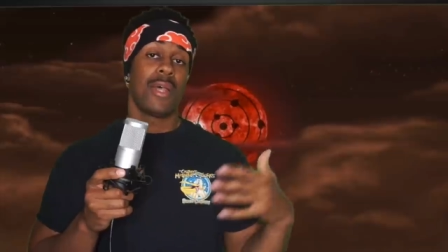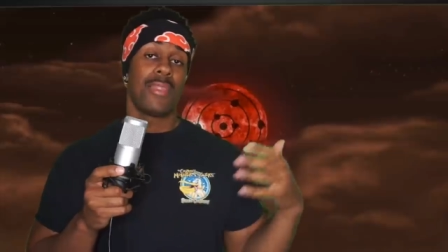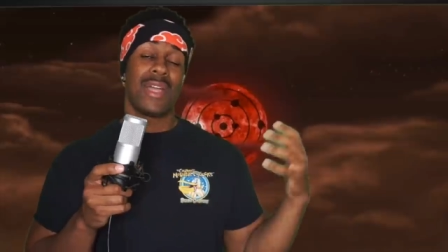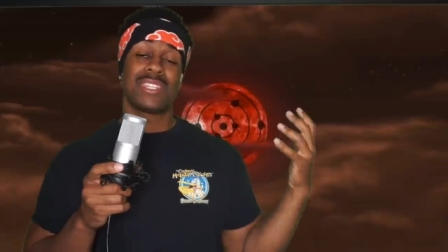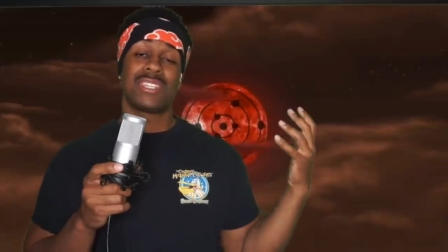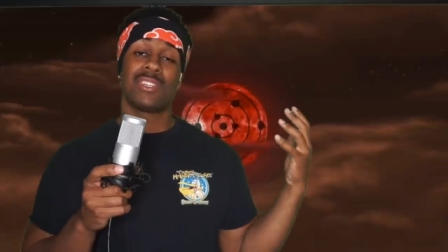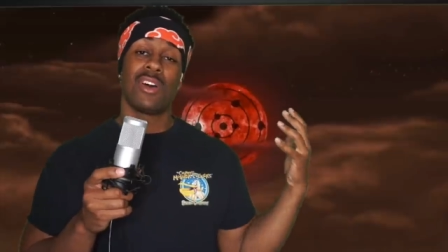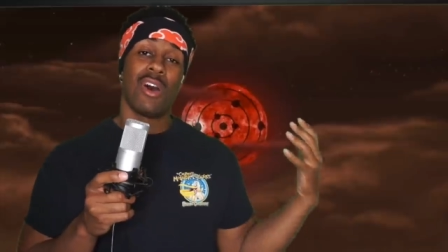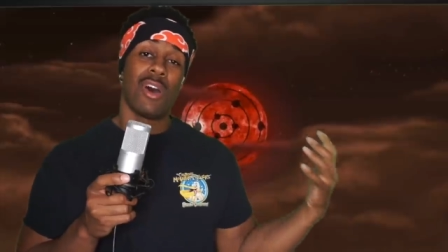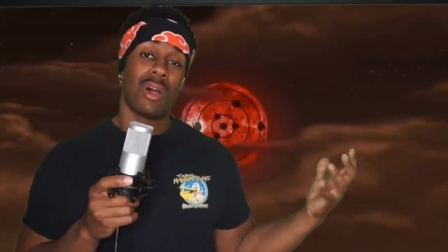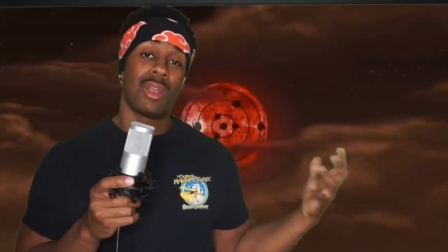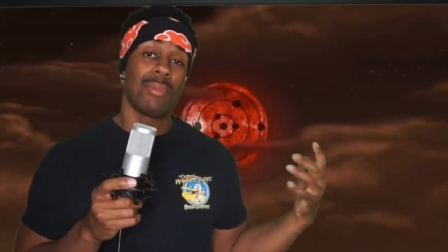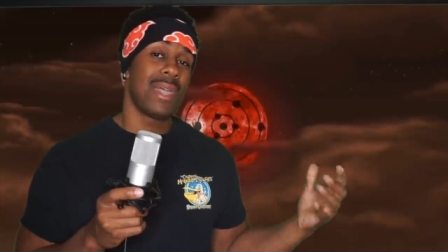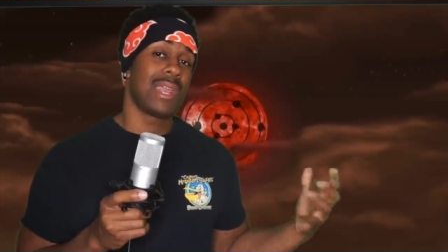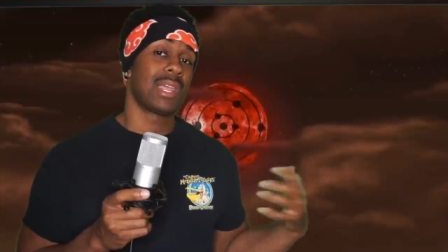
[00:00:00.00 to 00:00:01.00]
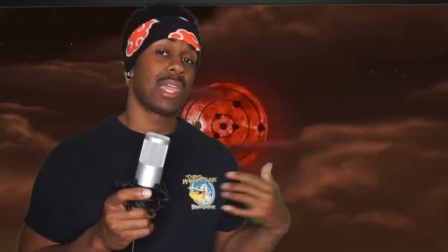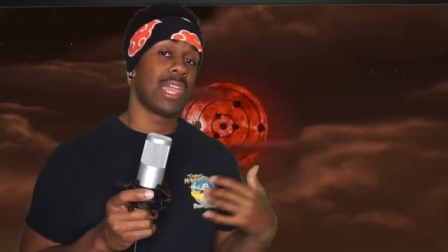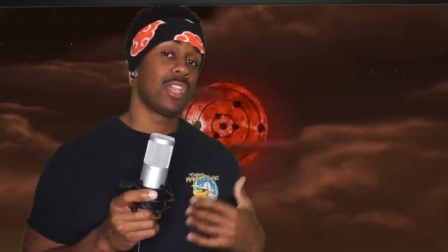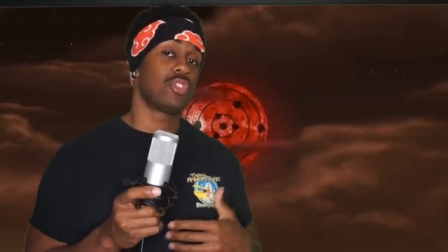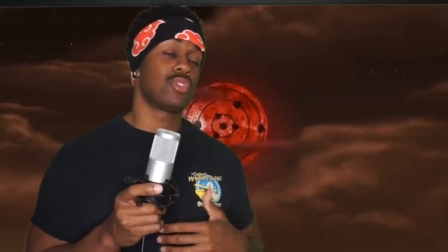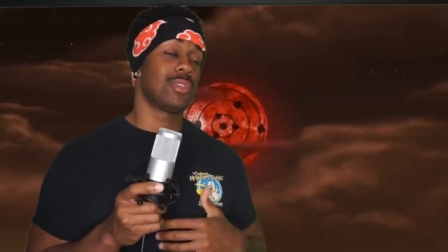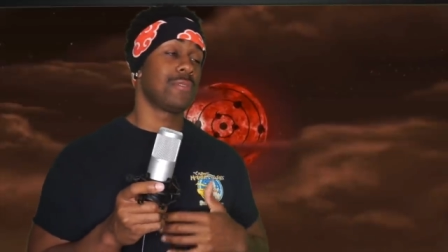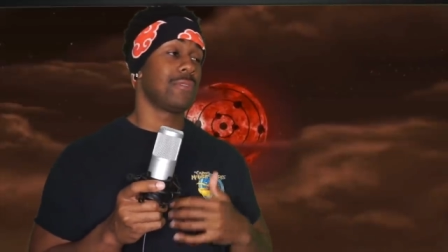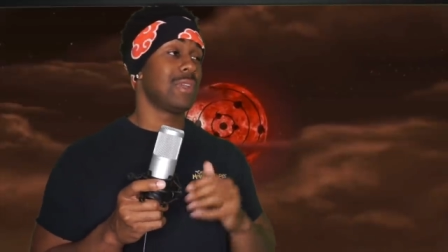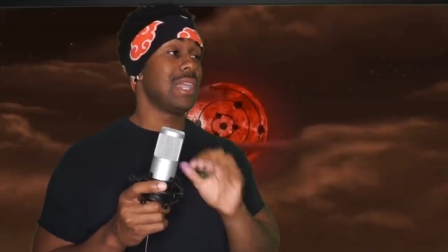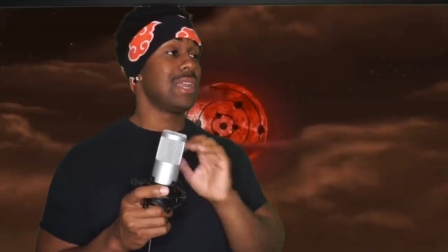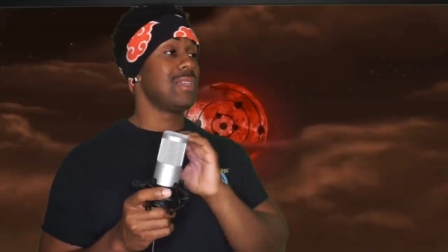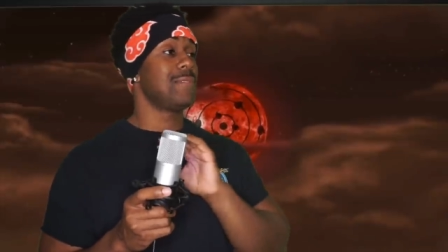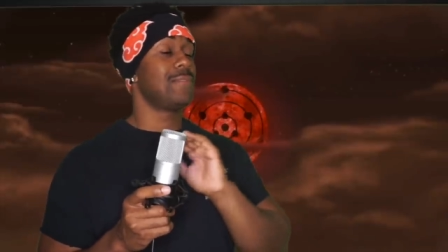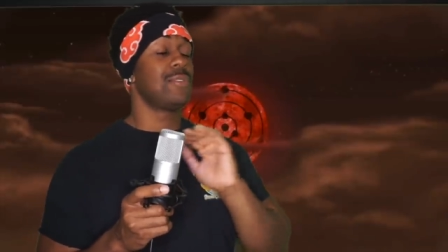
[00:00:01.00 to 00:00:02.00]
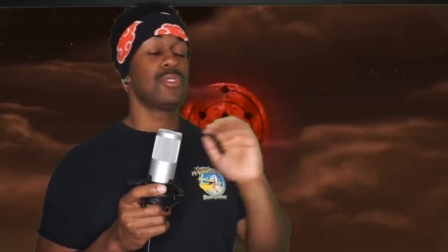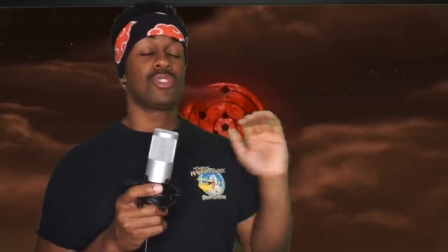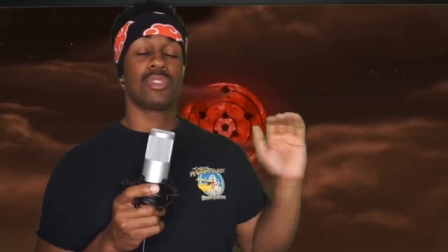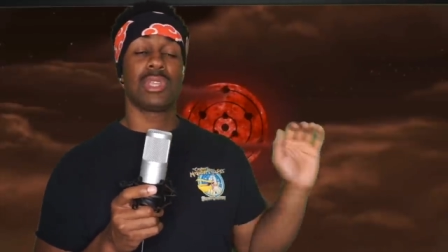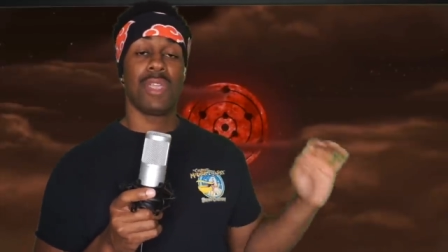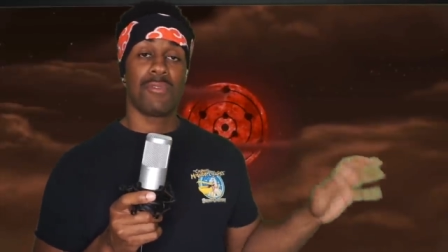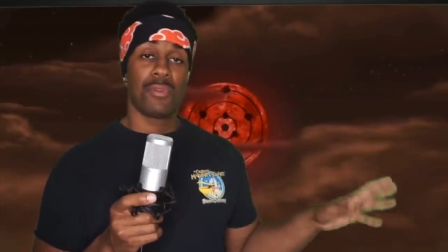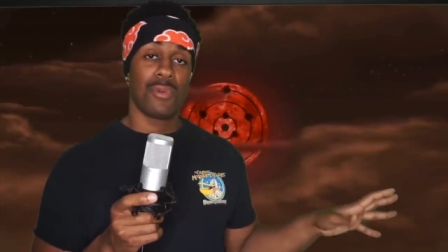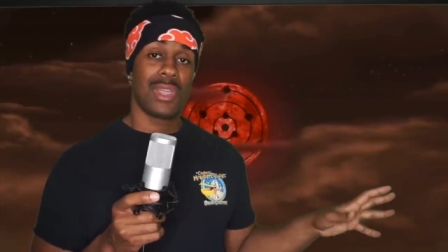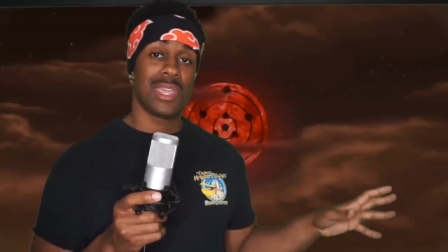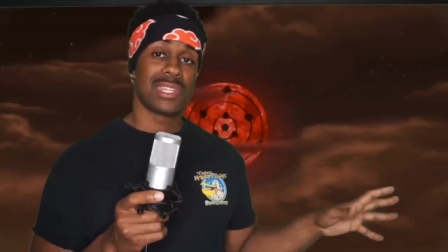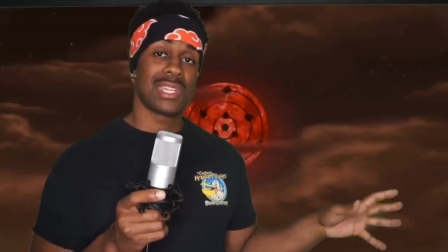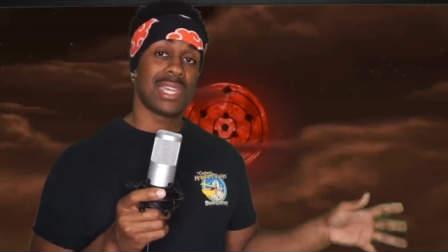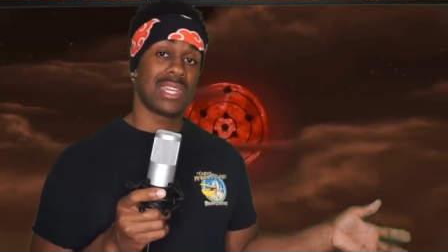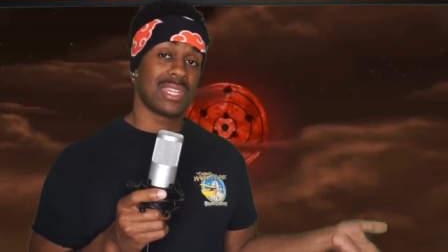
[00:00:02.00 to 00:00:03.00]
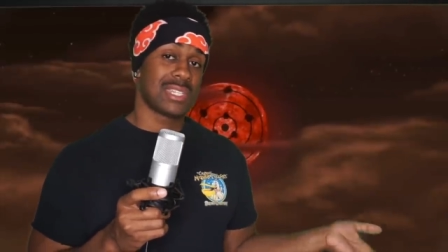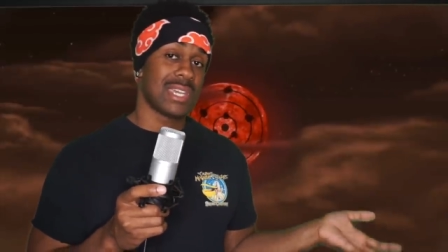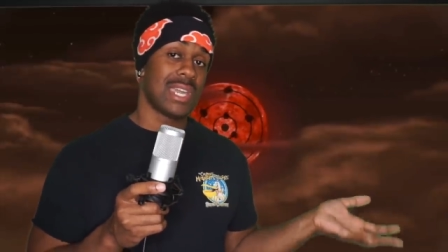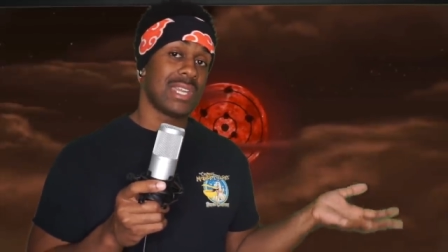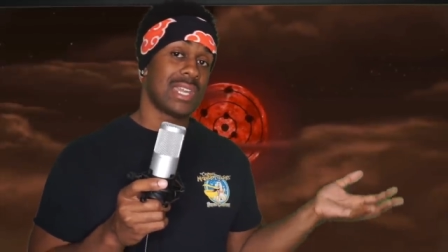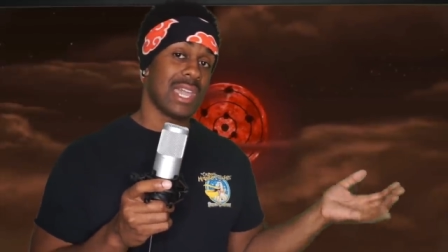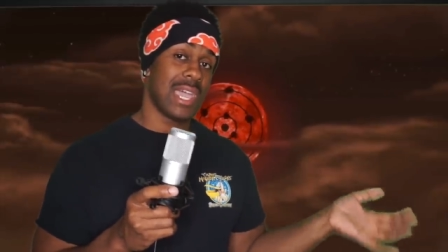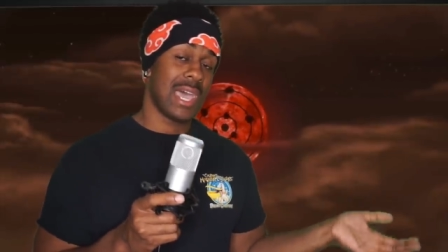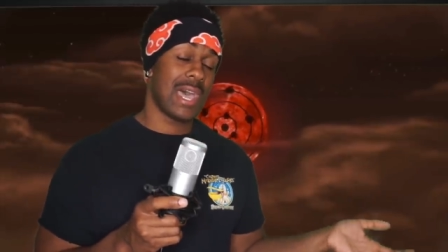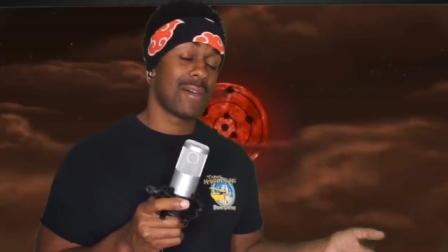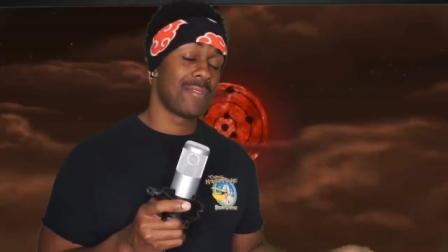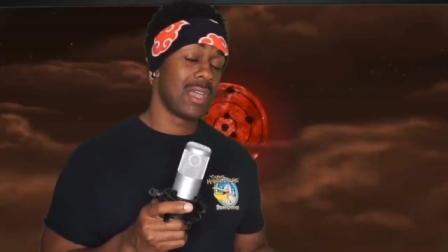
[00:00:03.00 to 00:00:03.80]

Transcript: that's an automatic entry for any future giveaways I decide to have.